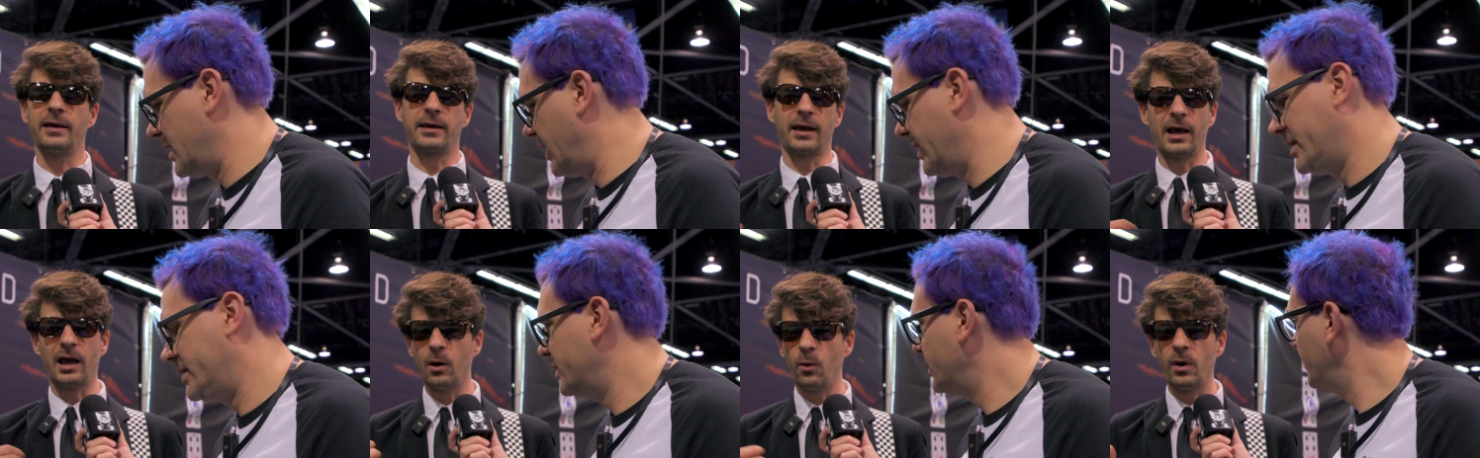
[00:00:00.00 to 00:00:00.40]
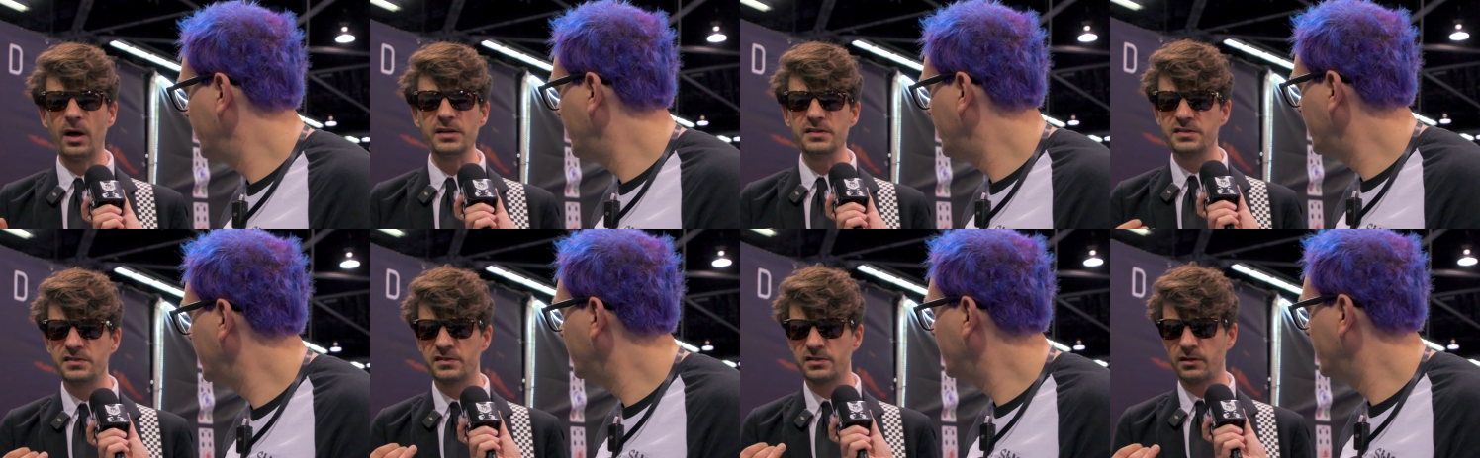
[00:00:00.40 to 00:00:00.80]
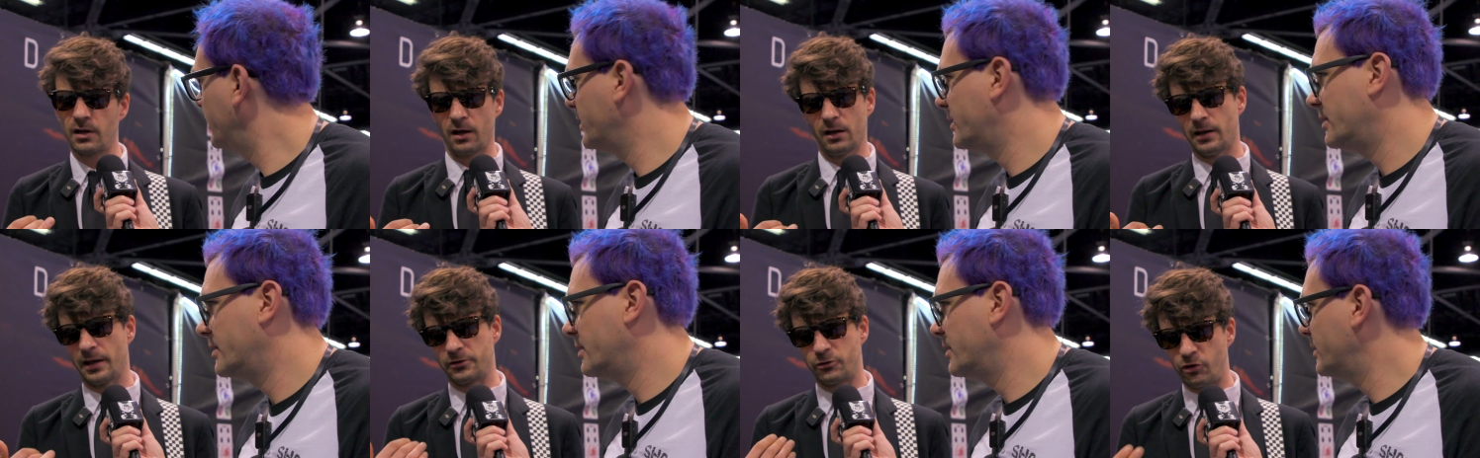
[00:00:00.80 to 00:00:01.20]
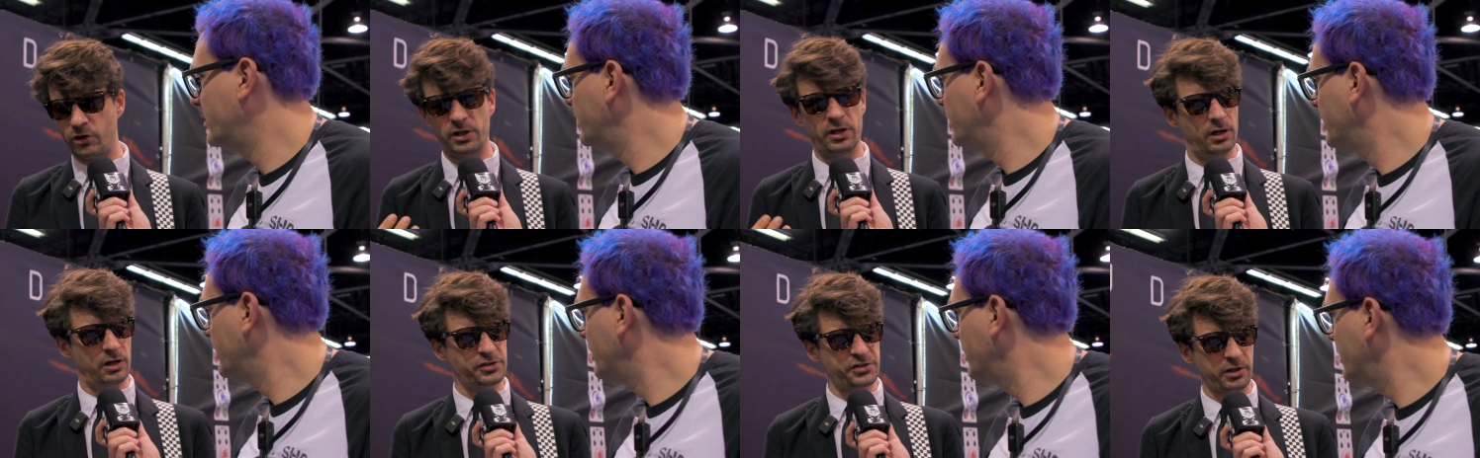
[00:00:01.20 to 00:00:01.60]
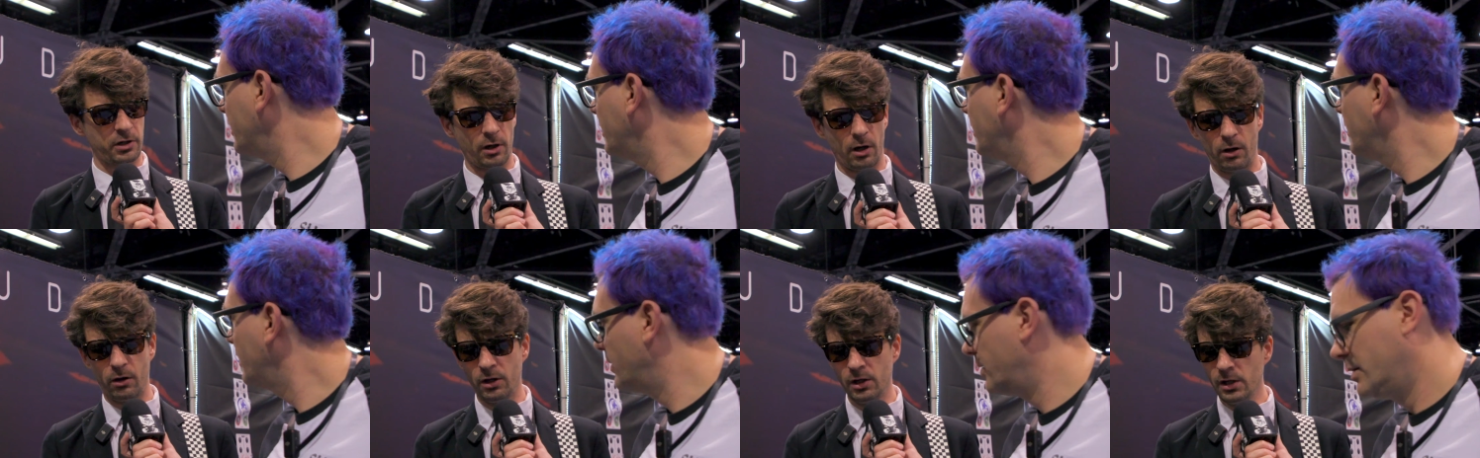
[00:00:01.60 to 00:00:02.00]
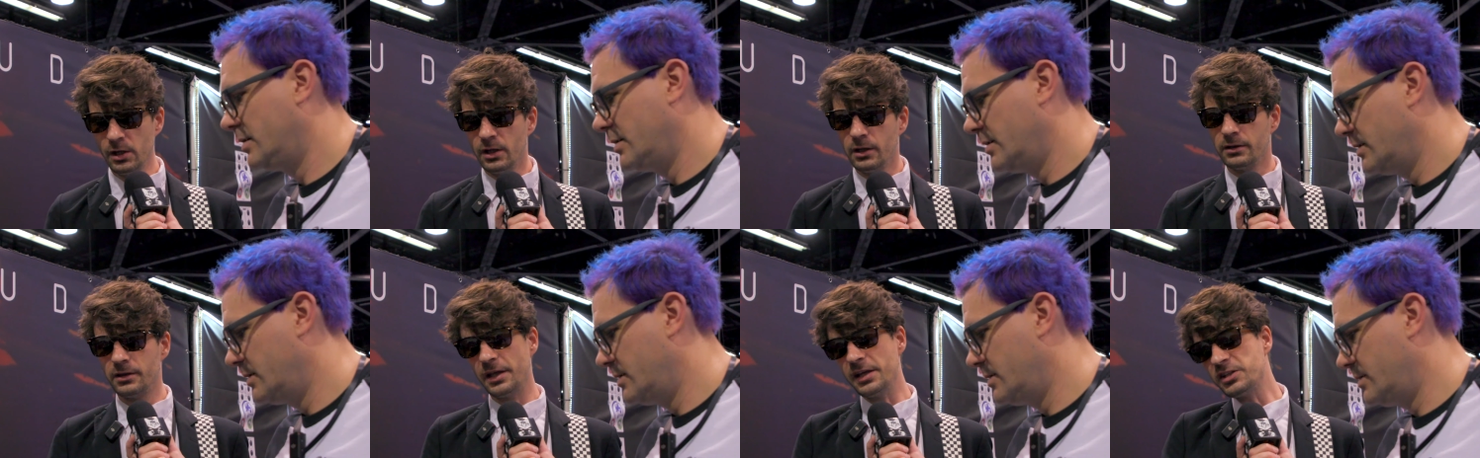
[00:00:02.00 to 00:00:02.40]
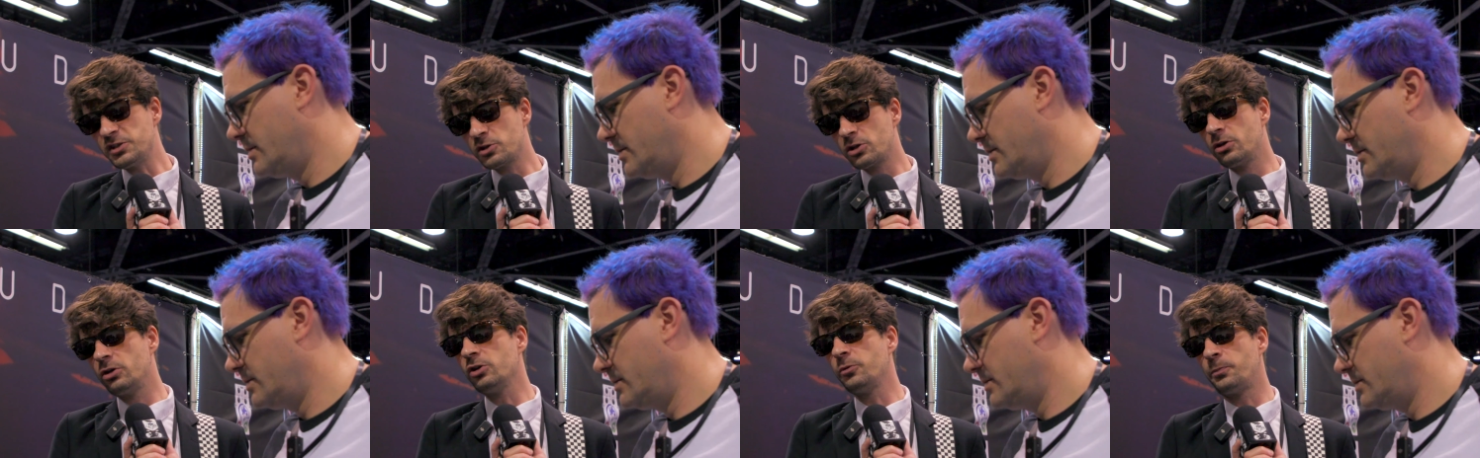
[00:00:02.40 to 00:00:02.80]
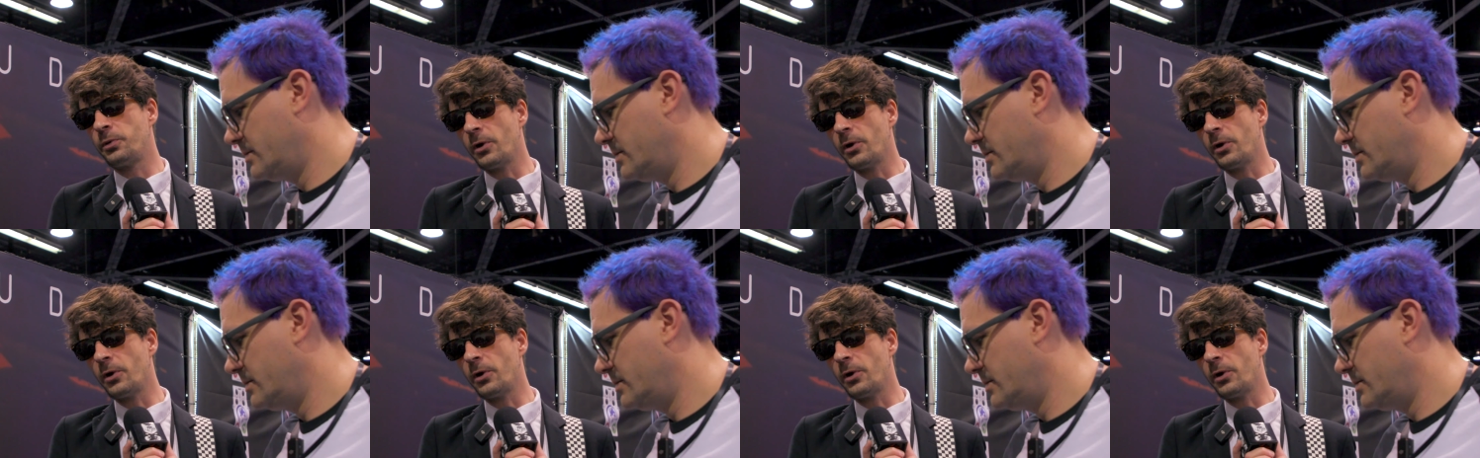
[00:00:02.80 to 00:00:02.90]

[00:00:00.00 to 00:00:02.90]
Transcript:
Speaker 1: like I was uh, like three years ago, this could